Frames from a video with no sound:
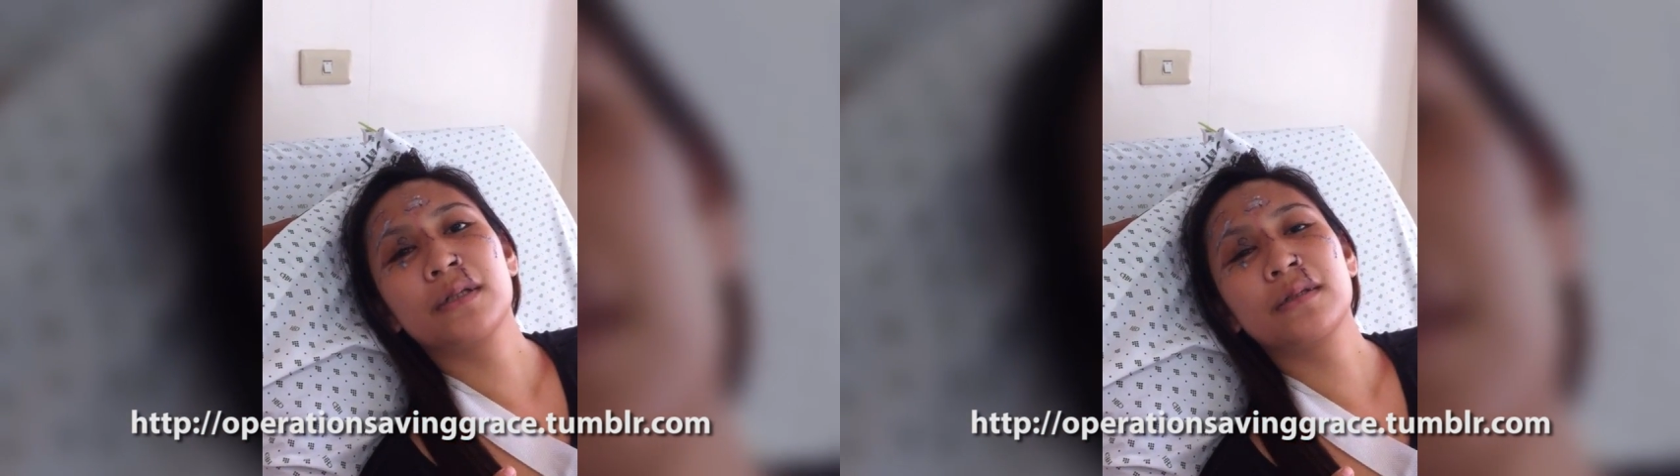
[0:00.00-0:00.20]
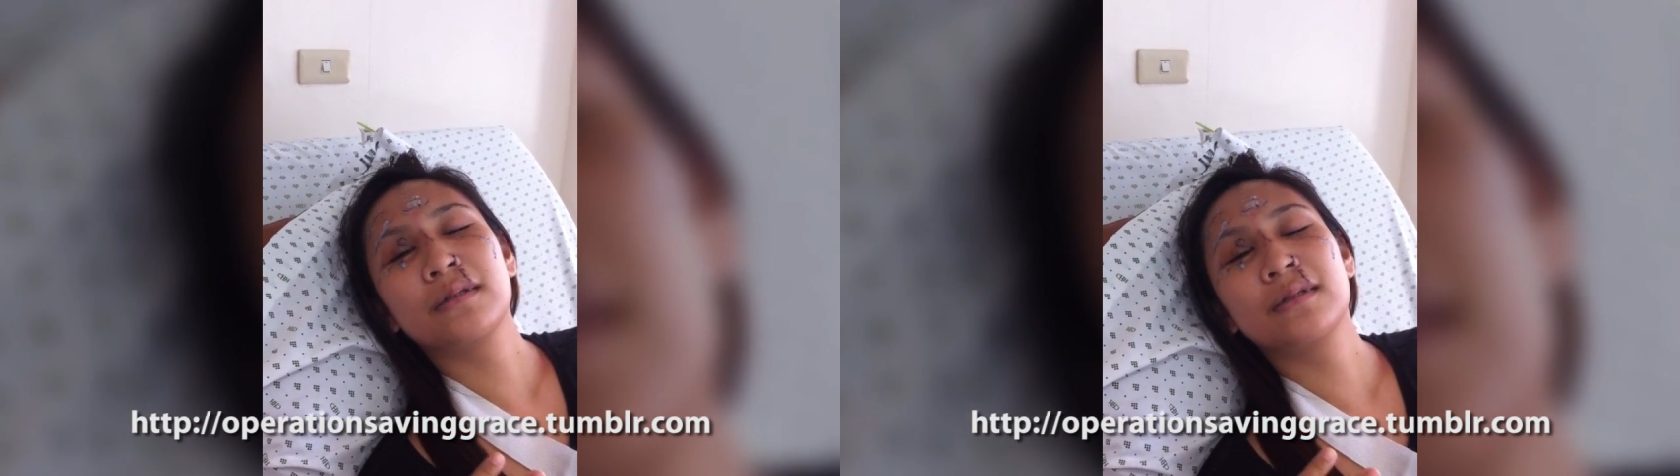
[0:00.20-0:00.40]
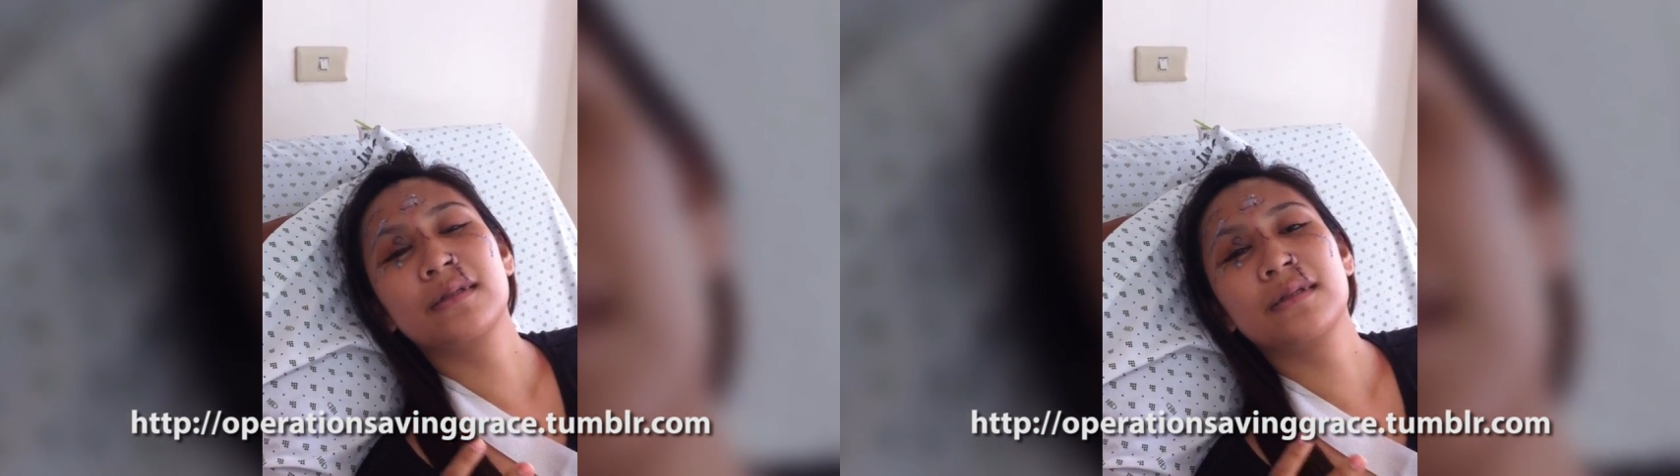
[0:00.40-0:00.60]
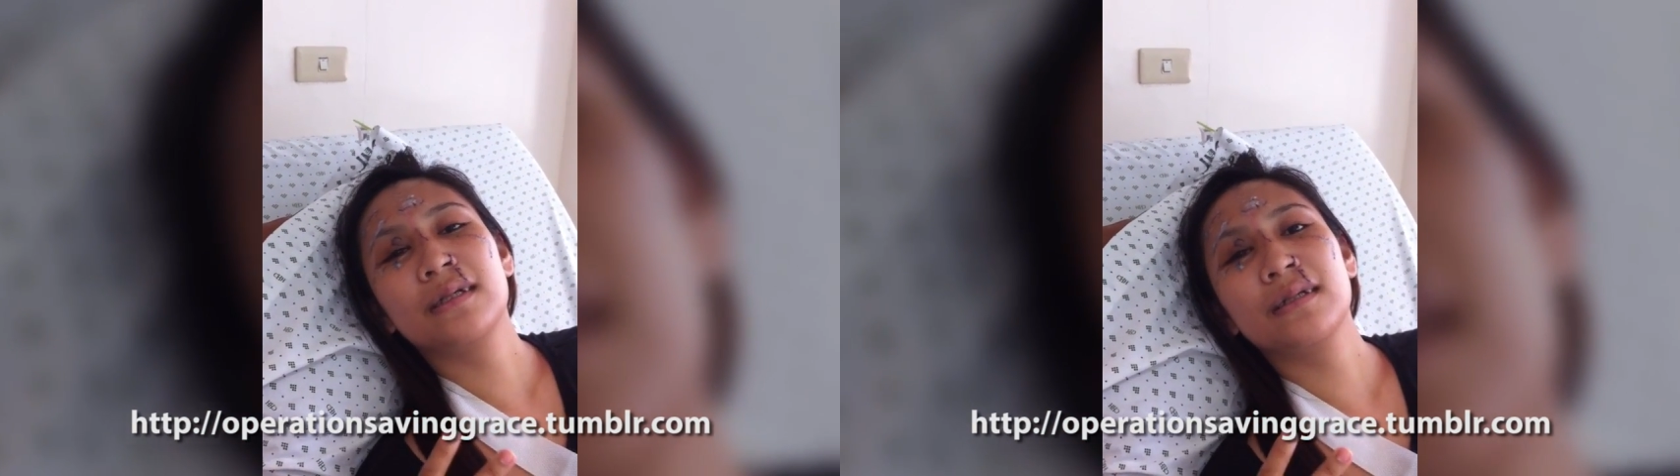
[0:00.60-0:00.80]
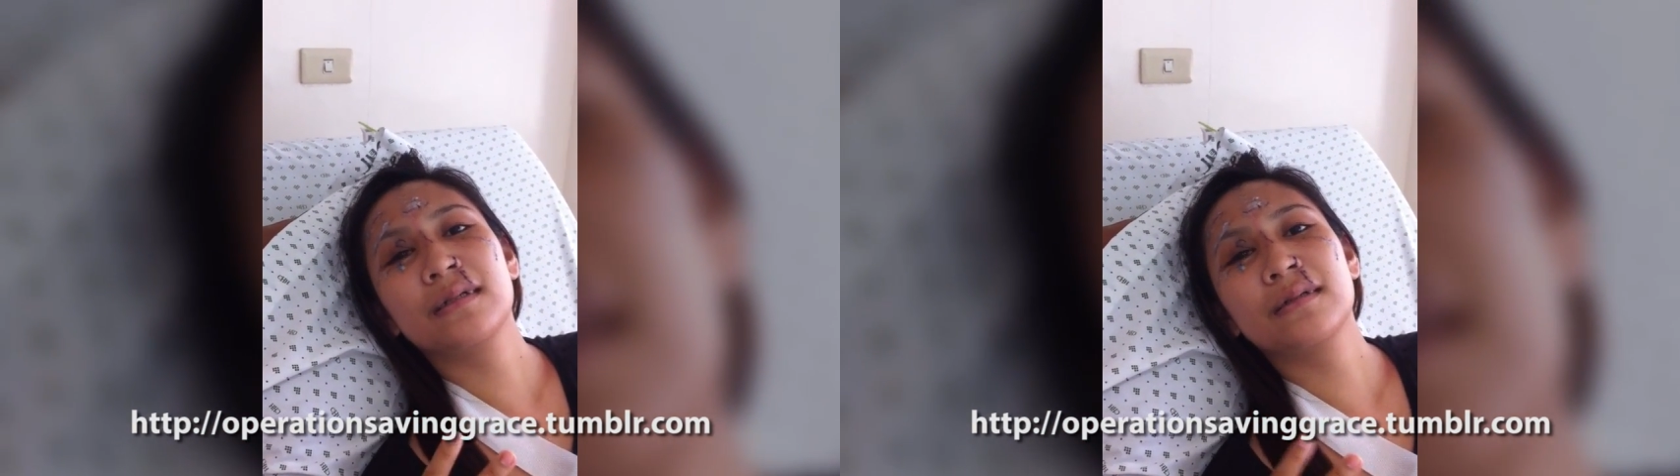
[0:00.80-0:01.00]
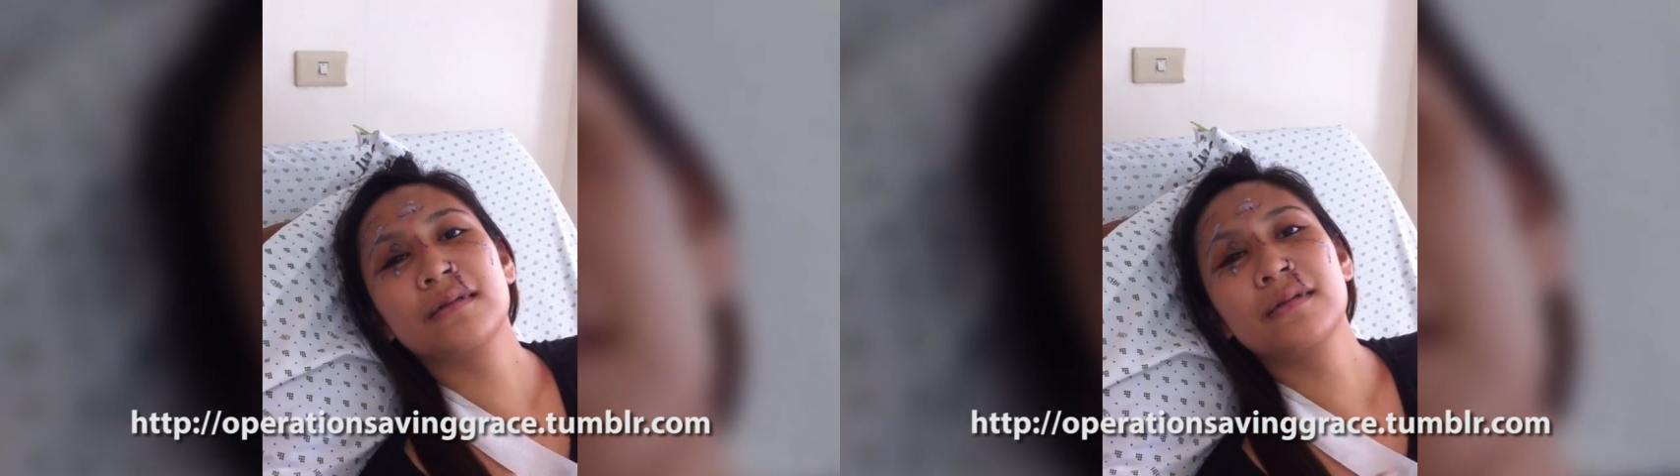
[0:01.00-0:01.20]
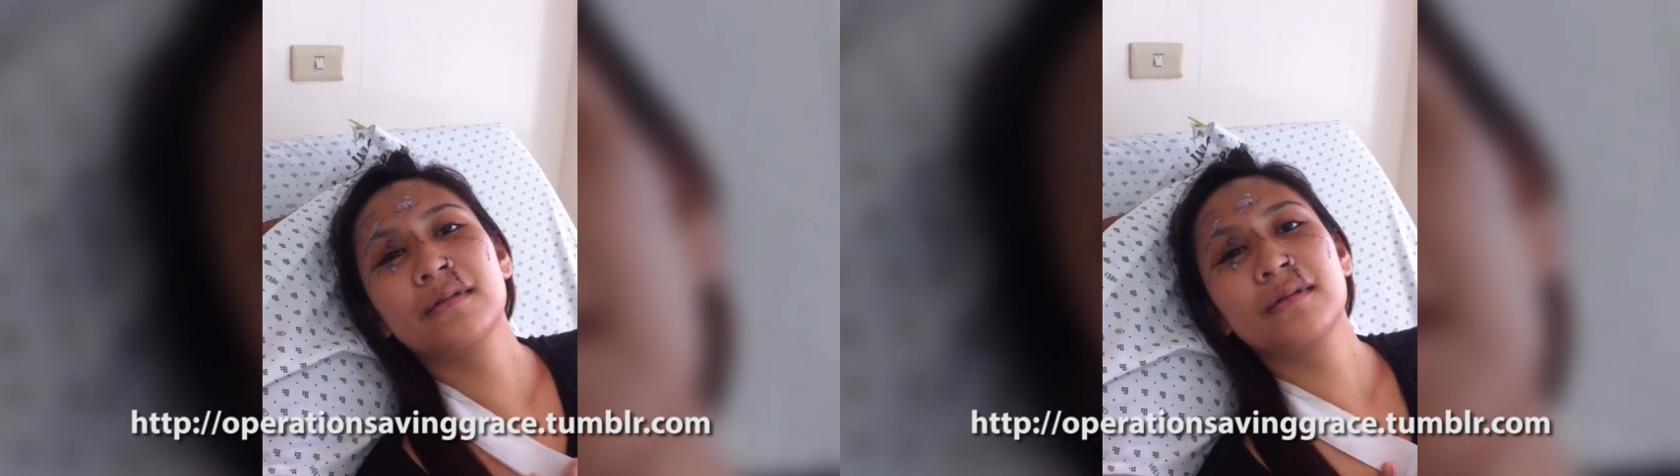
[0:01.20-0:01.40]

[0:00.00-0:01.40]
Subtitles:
but still,